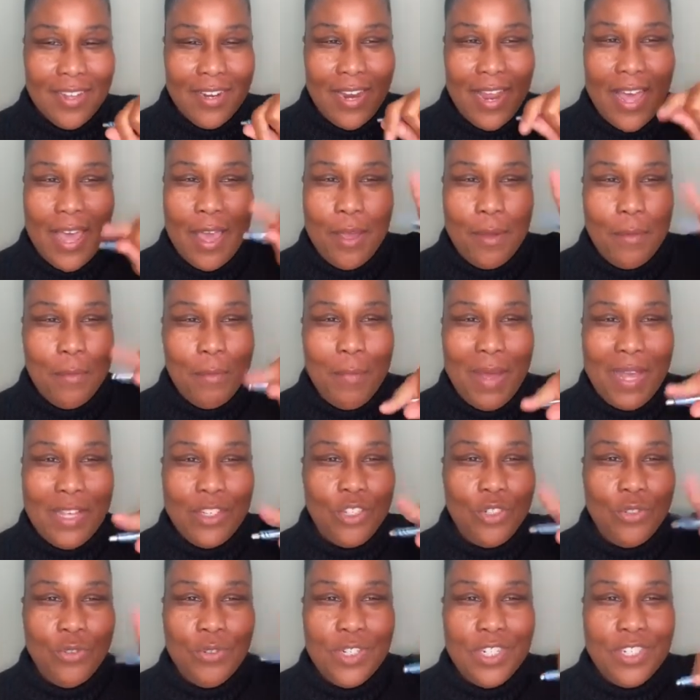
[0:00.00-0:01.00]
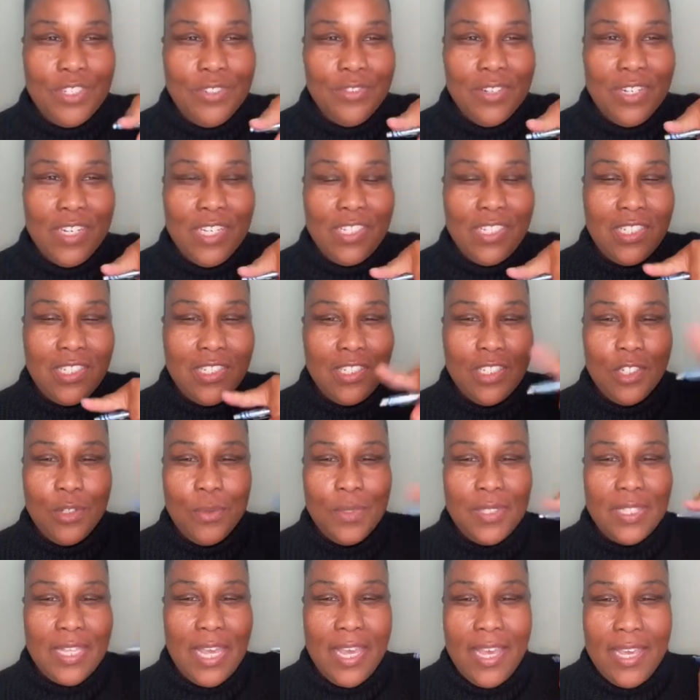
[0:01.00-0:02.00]
Like my shortest
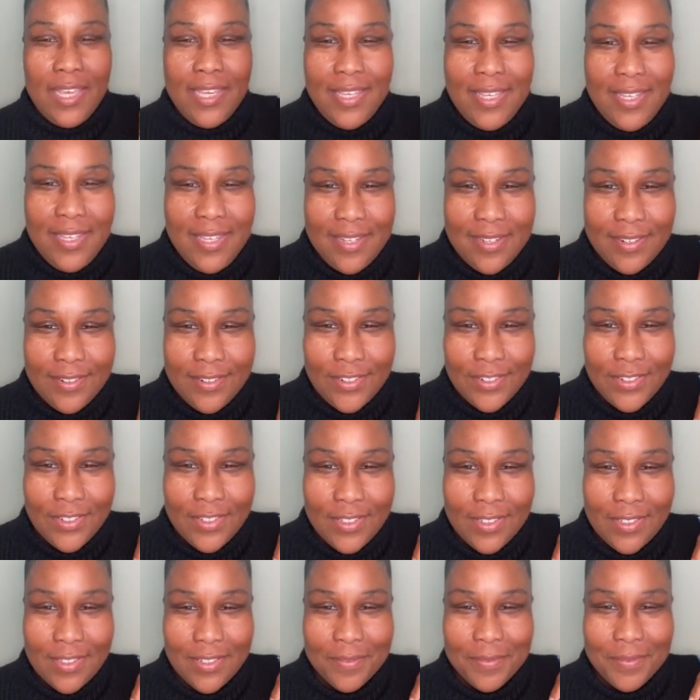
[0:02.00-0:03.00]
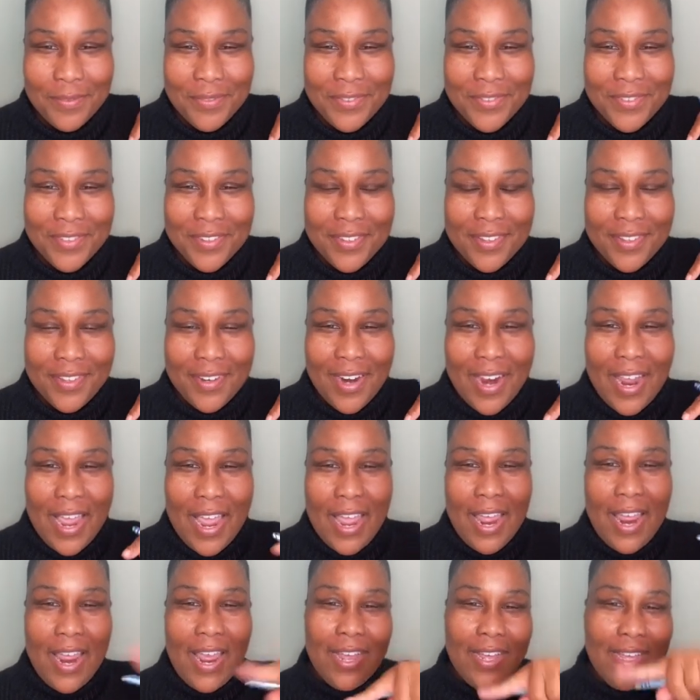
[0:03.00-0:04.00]
relationship was 8 years,
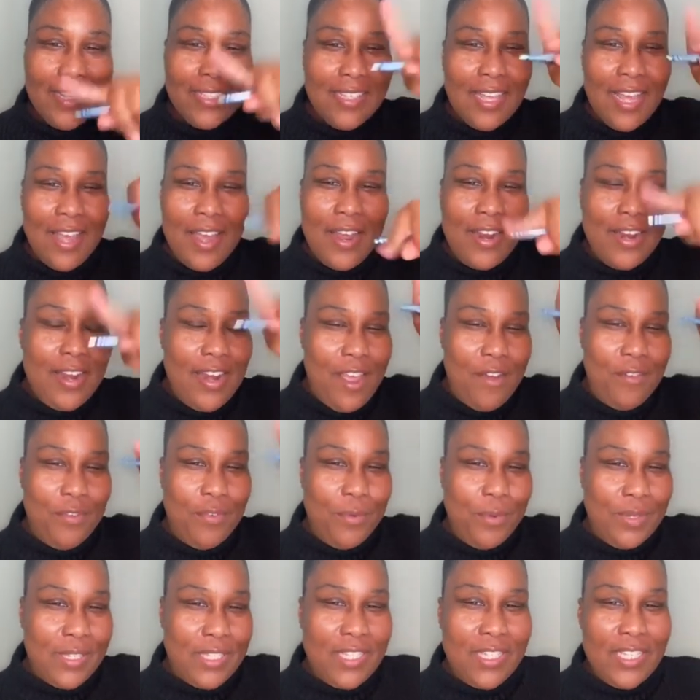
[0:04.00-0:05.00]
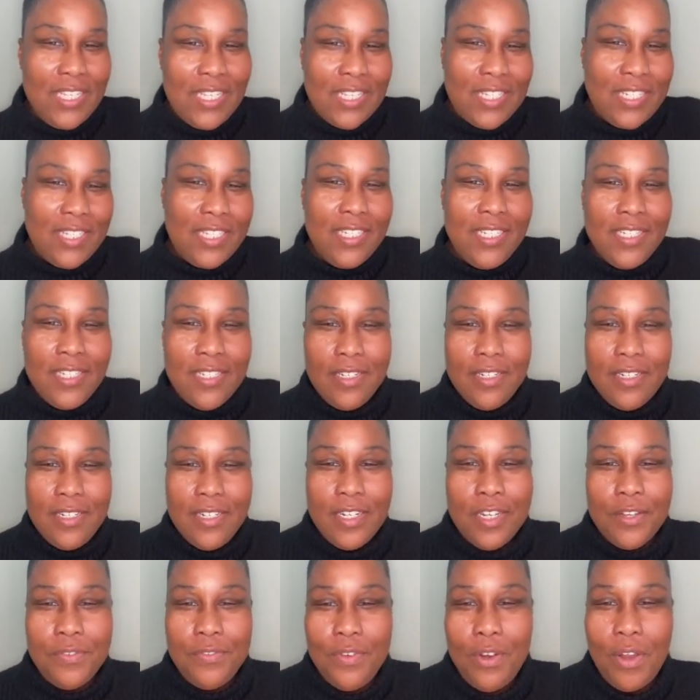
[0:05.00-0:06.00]
right? Because I never would sit still
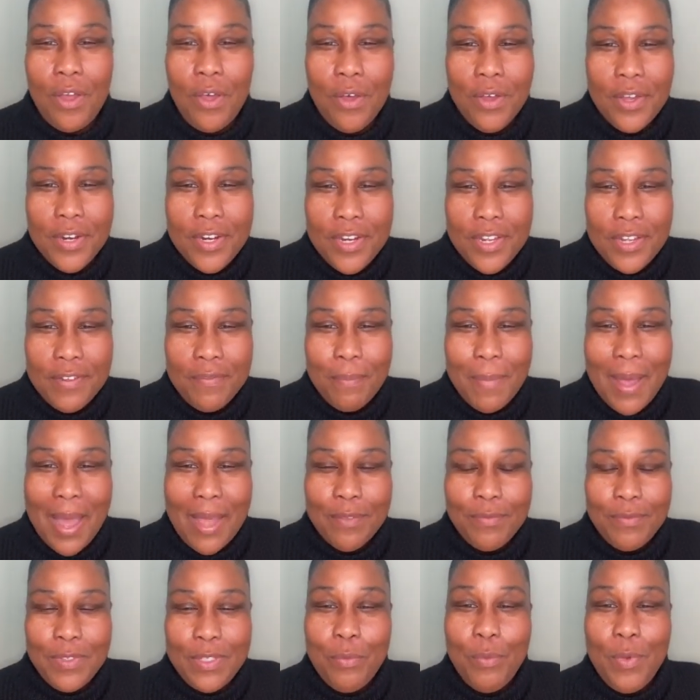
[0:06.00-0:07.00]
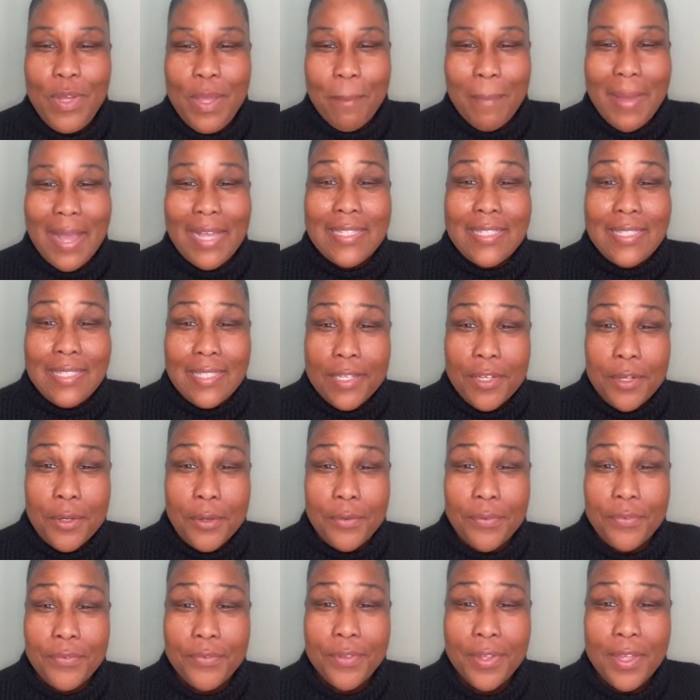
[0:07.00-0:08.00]
long enough with
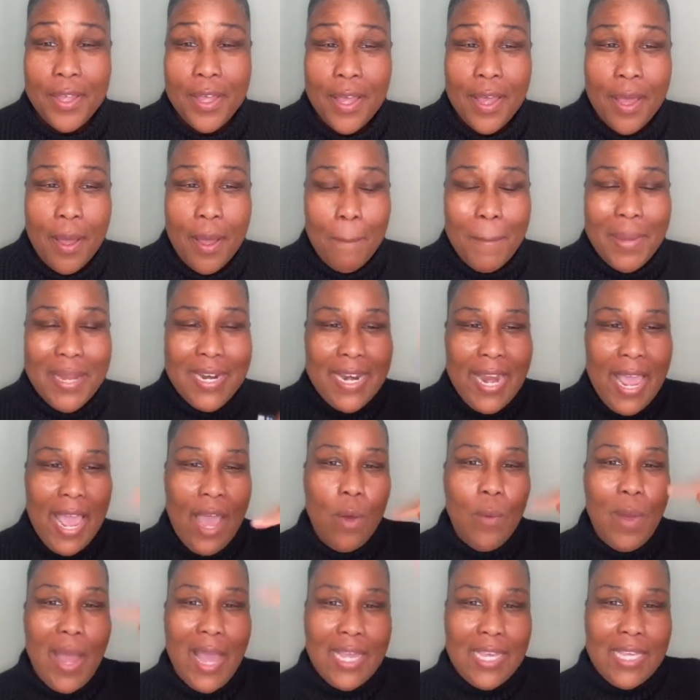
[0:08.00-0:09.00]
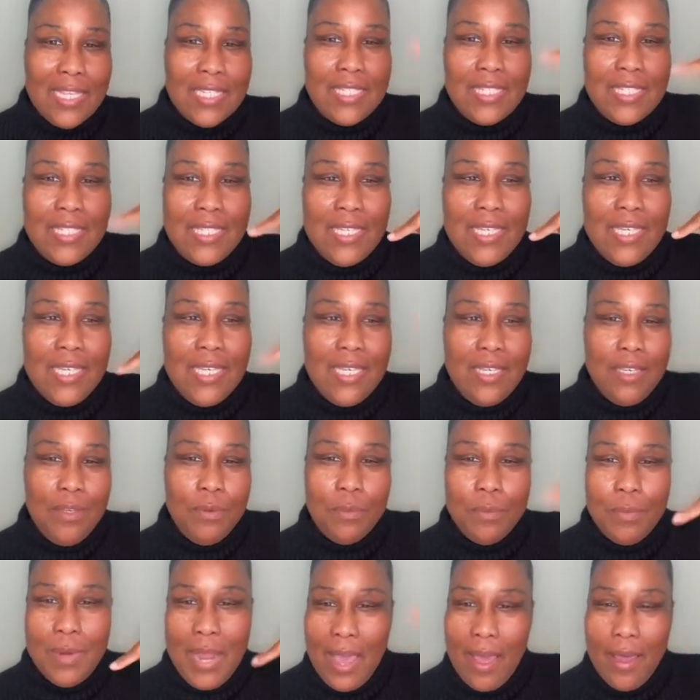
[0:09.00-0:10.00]
myself. But now I can
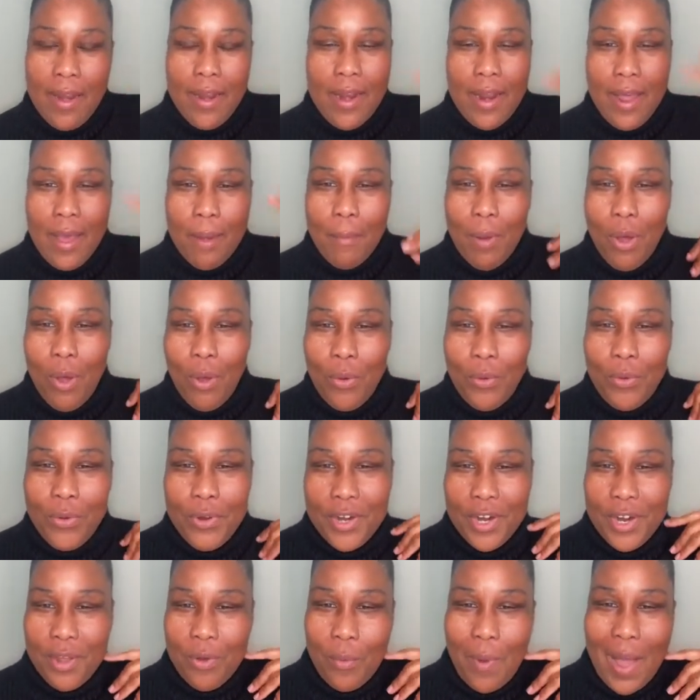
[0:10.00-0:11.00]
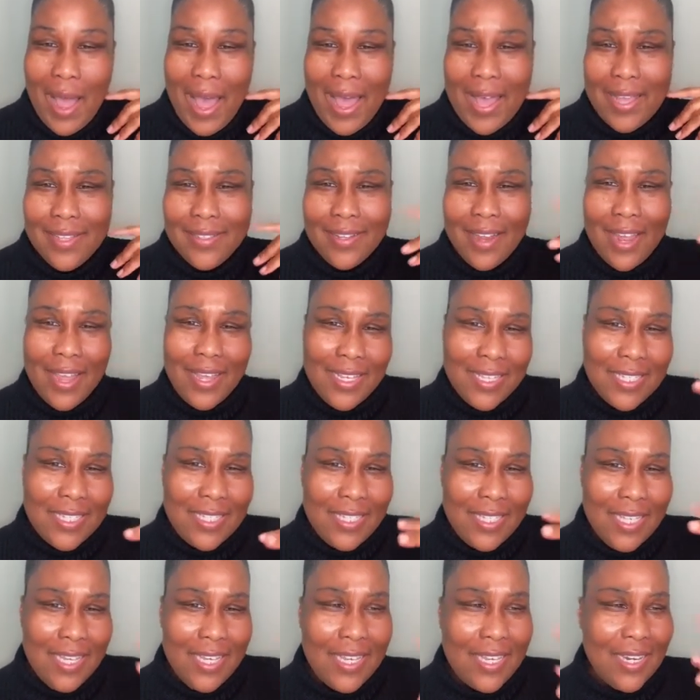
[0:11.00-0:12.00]
see, now that I'm older and wise, I can
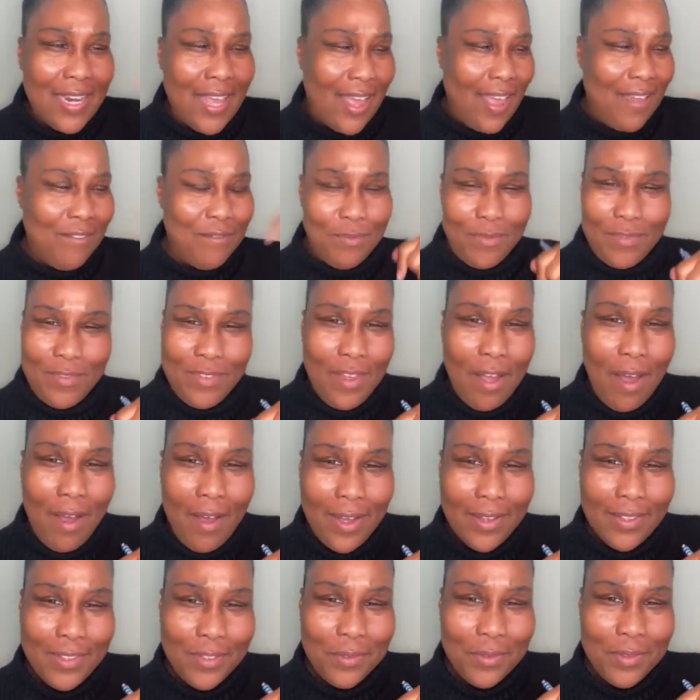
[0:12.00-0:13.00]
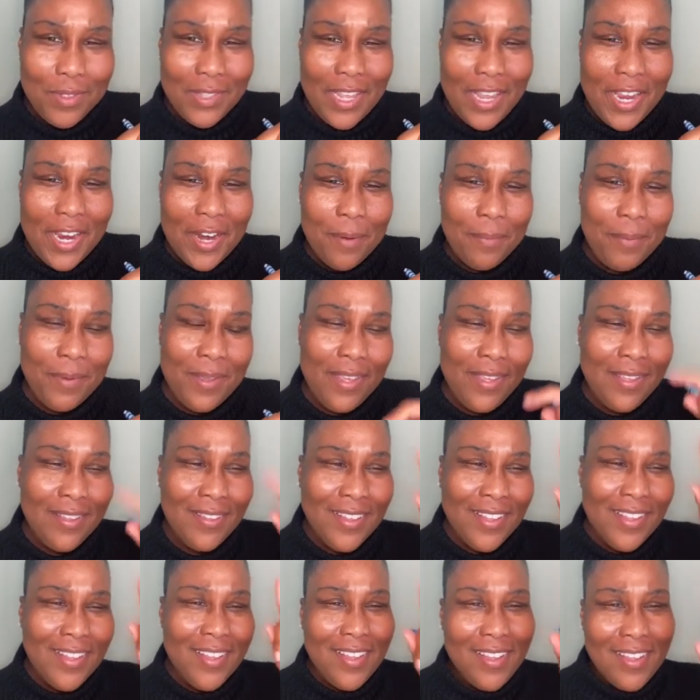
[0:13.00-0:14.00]
see, and I've gone through
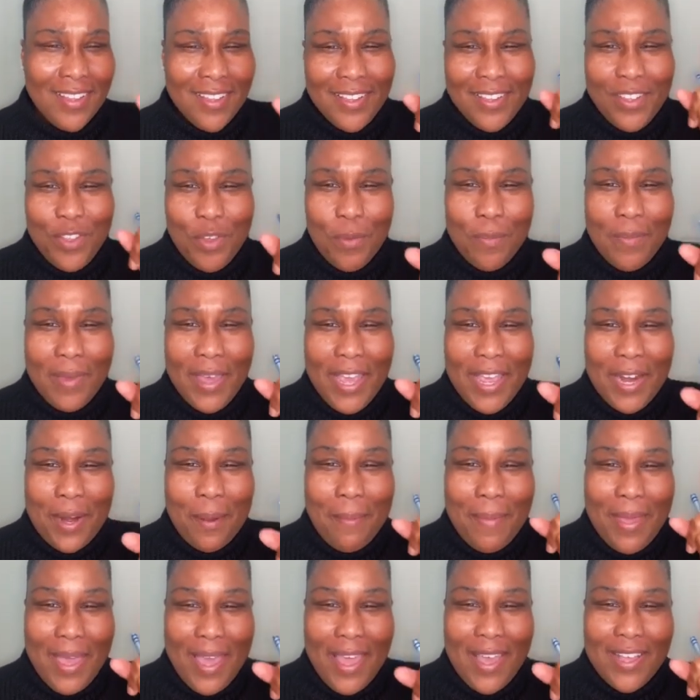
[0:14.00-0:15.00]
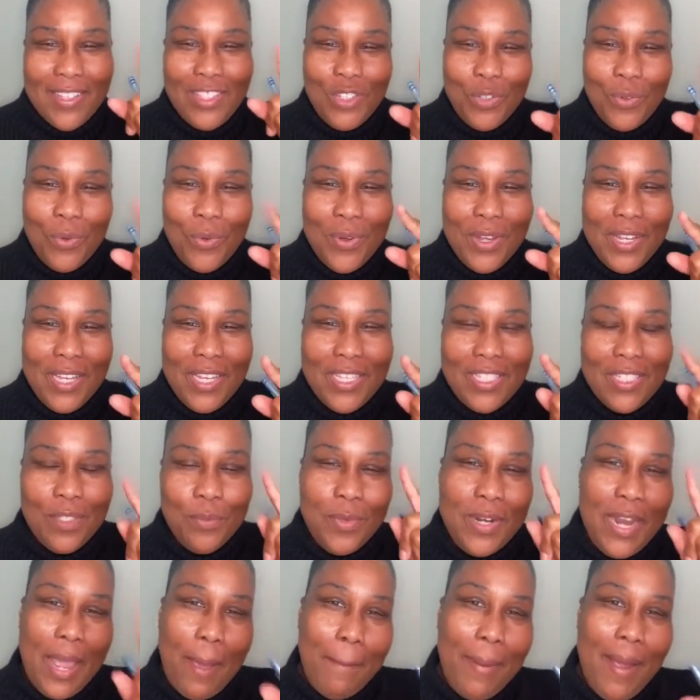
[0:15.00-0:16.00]
therapy, you made a bad choice.
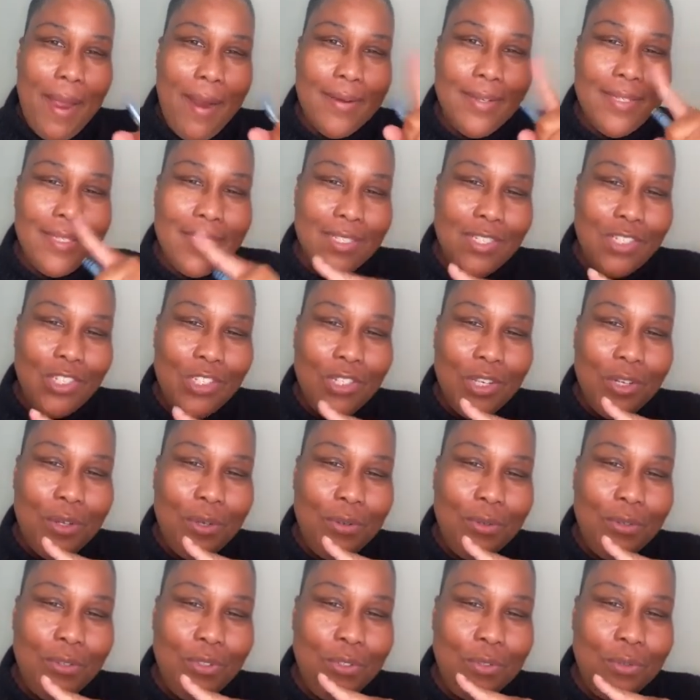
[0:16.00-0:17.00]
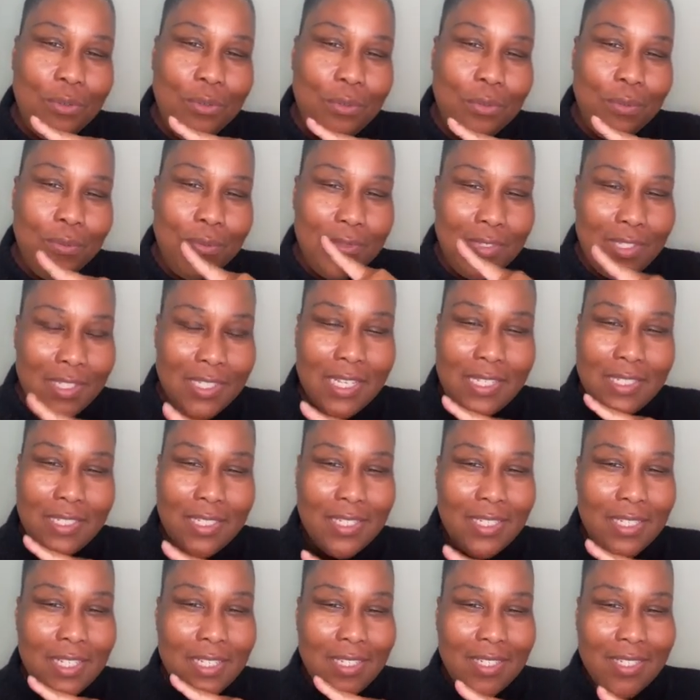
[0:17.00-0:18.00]
When that person showed you
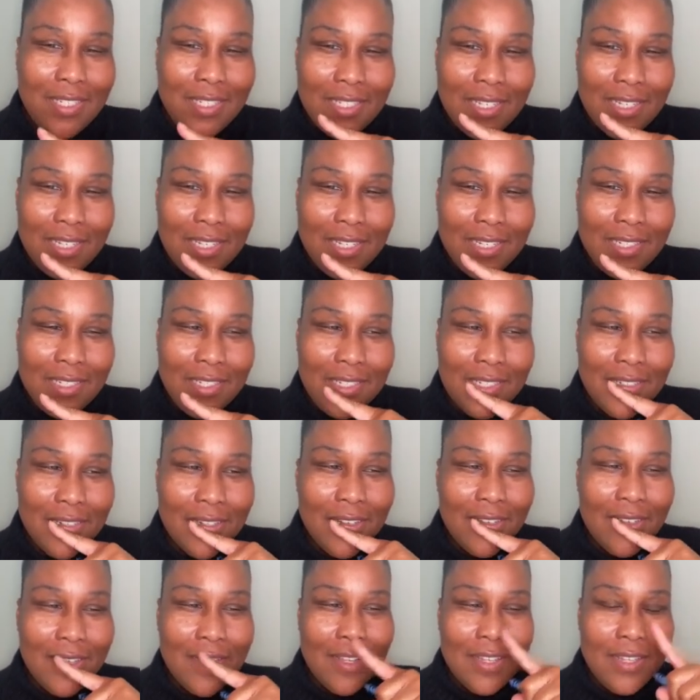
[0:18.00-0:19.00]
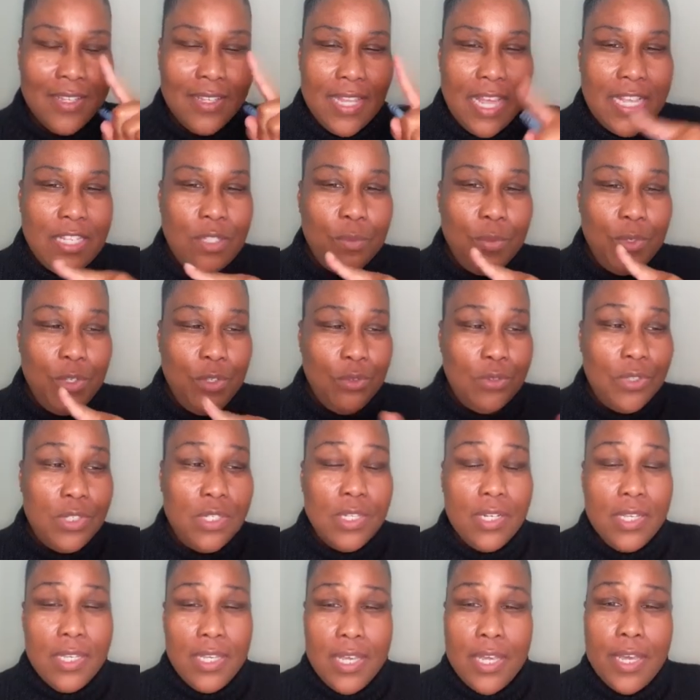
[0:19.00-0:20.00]
such and such and such, that's when you
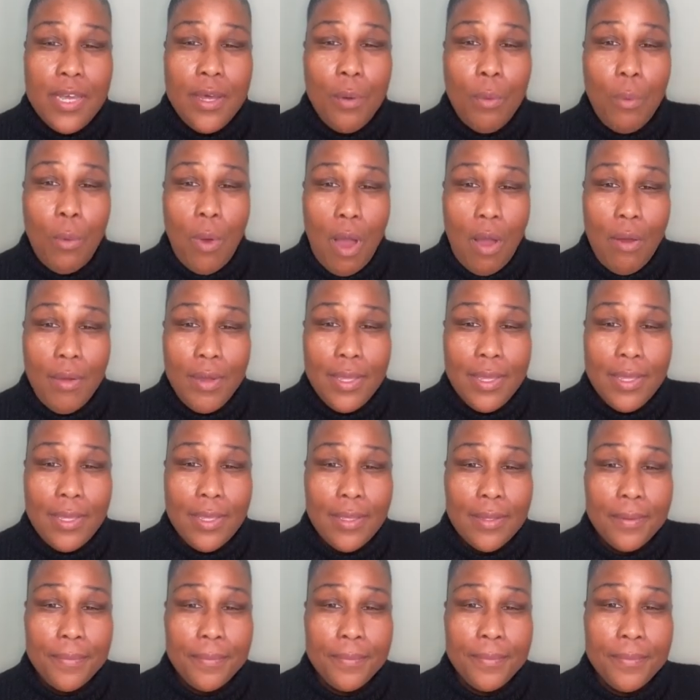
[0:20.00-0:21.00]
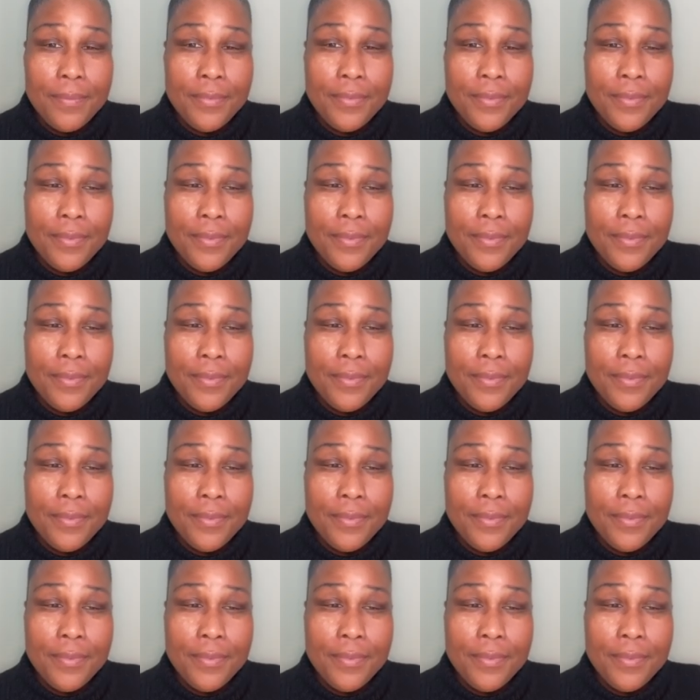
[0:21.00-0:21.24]
should have kept walking,